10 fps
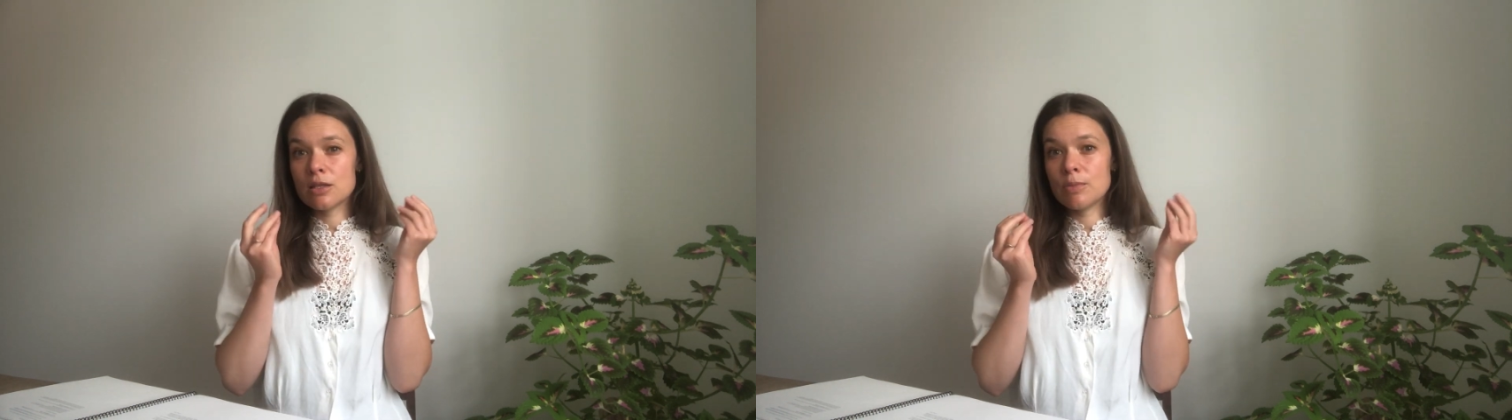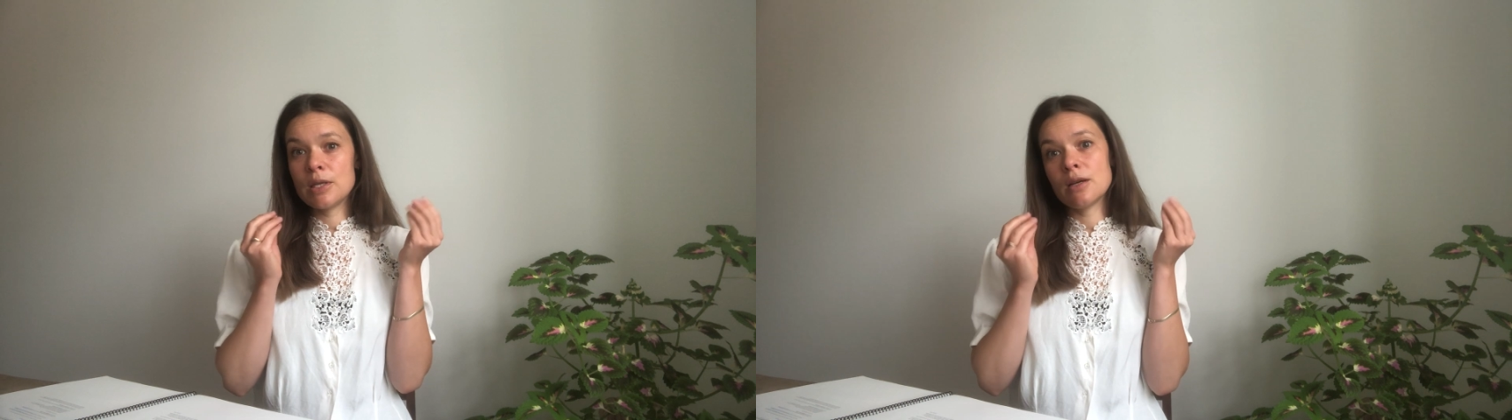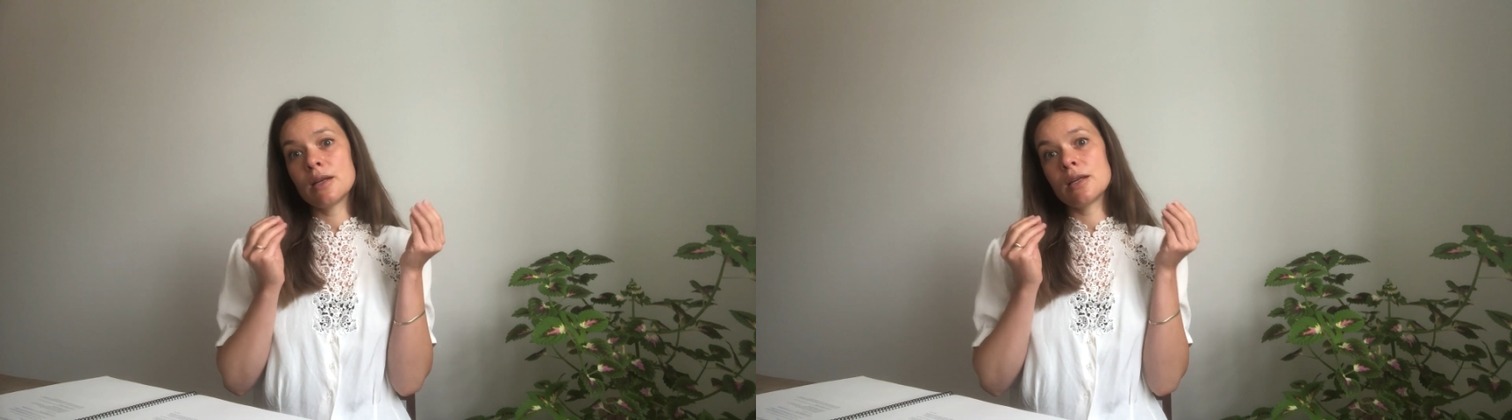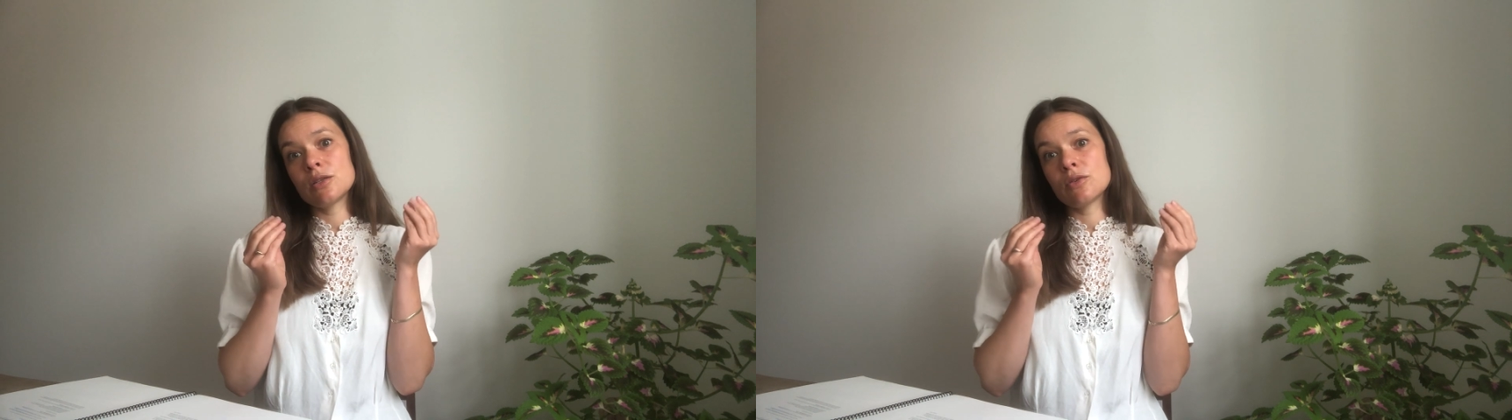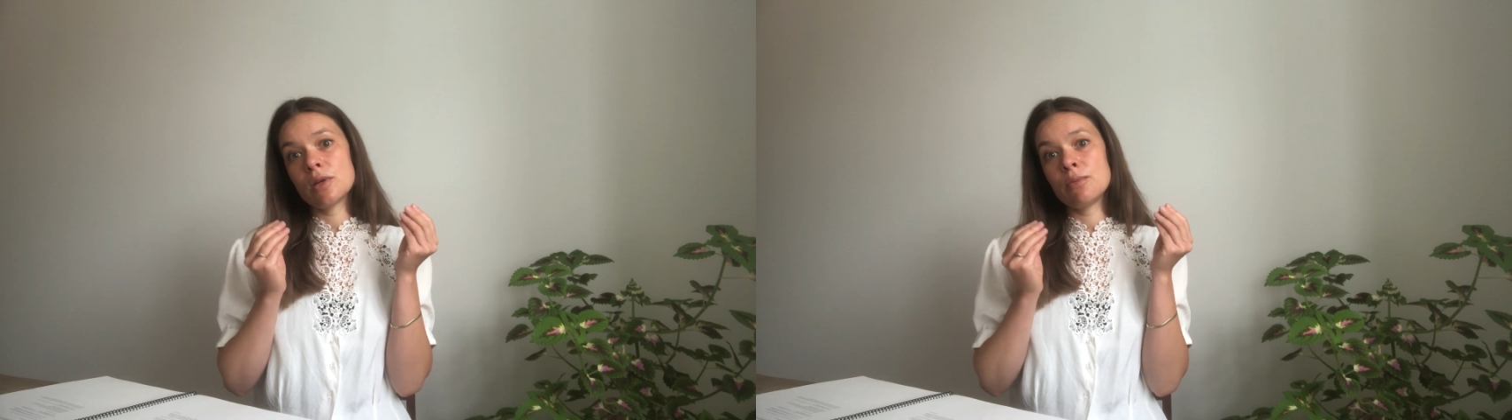to be done
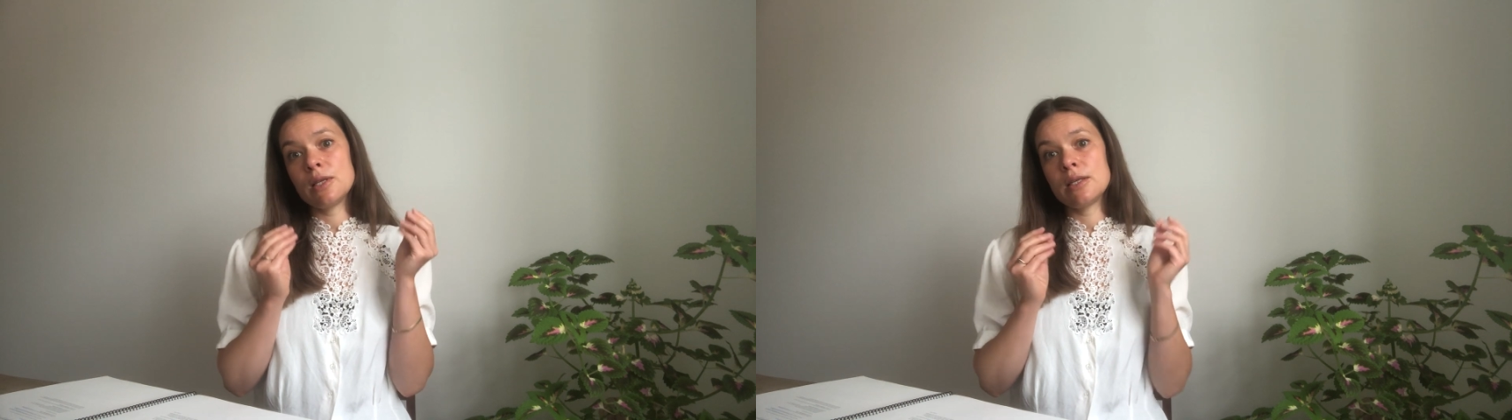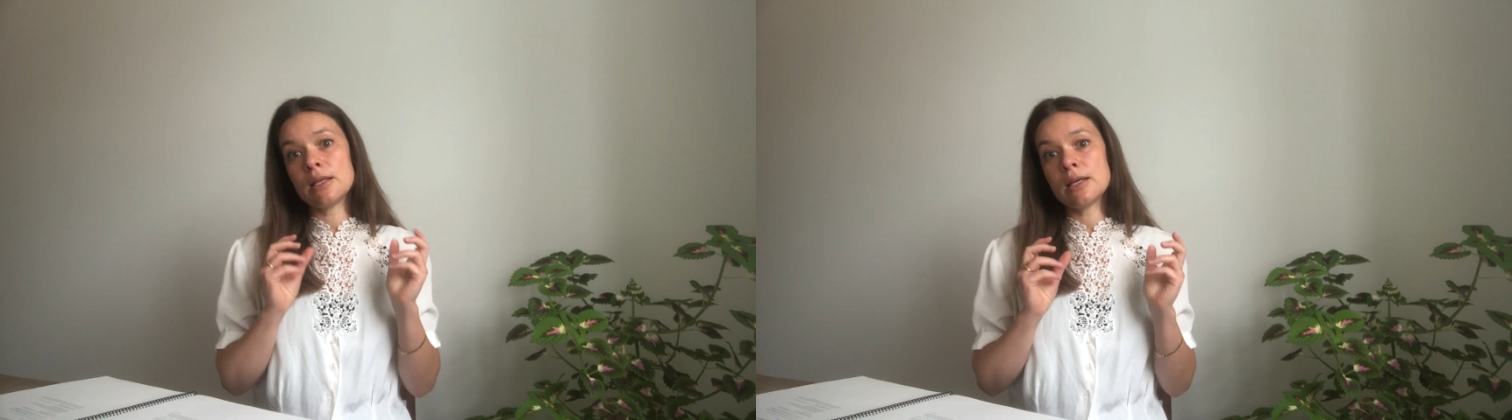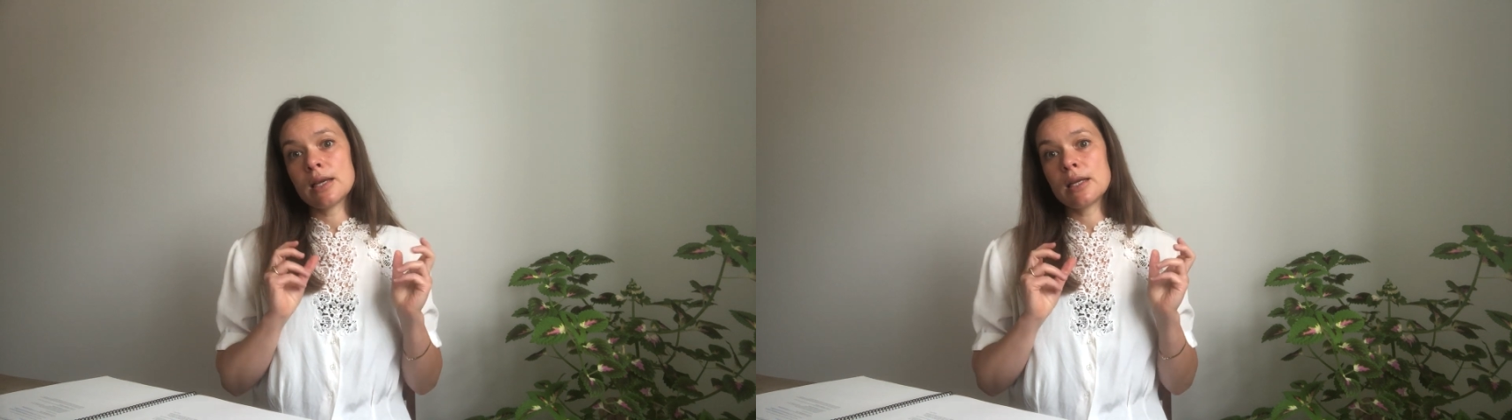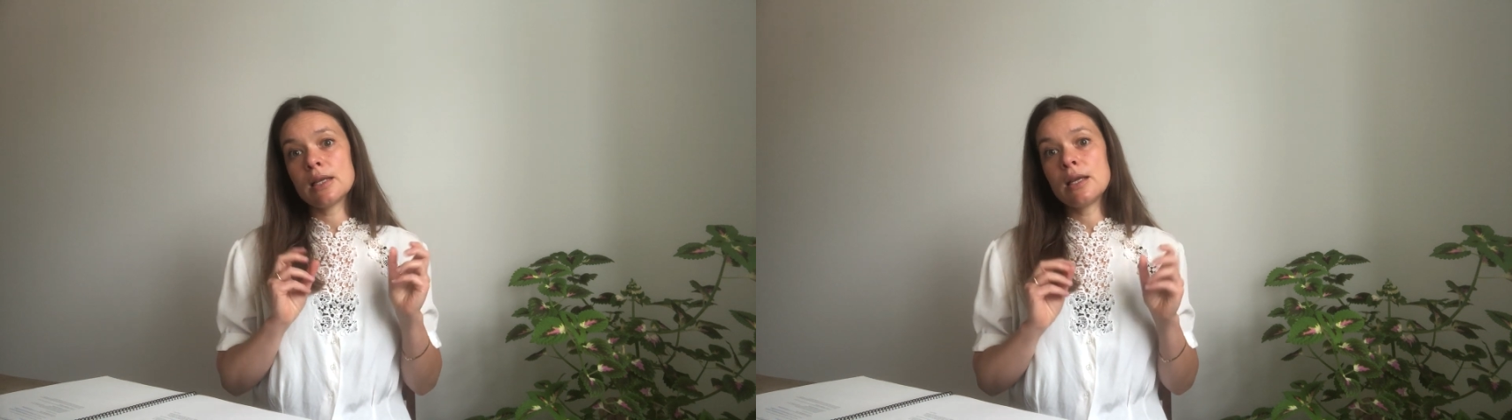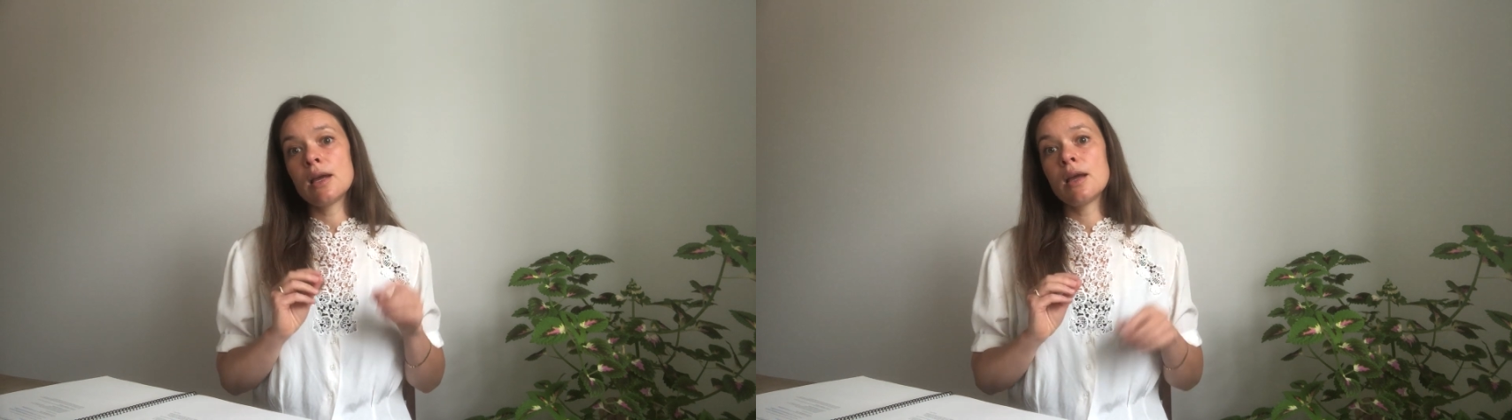extremely delicately.